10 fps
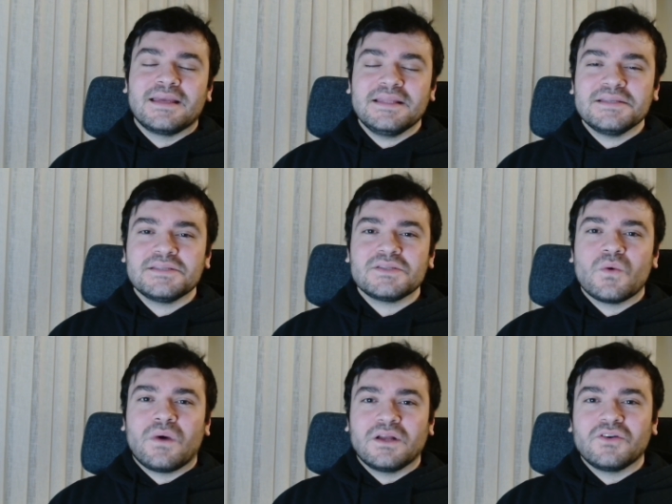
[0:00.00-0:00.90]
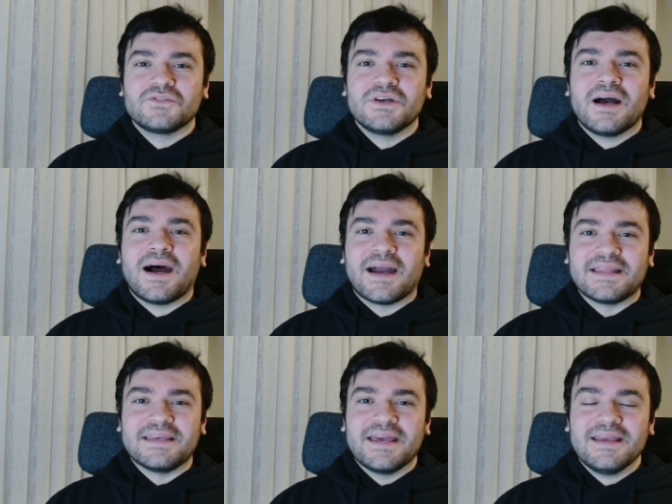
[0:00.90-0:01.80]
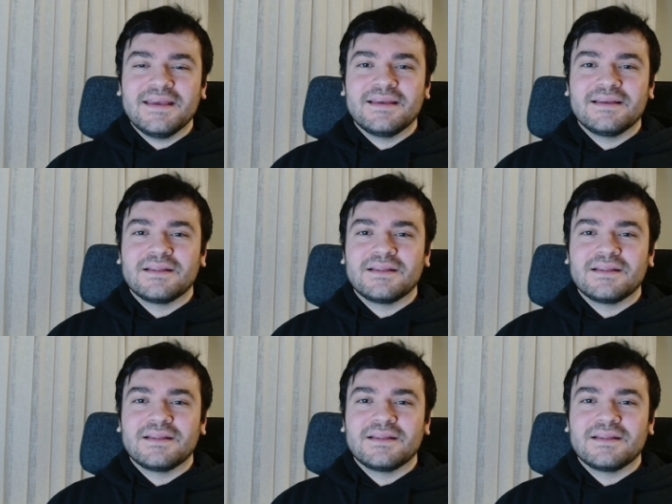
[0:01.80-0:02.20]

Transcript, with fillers: It is one of the IDE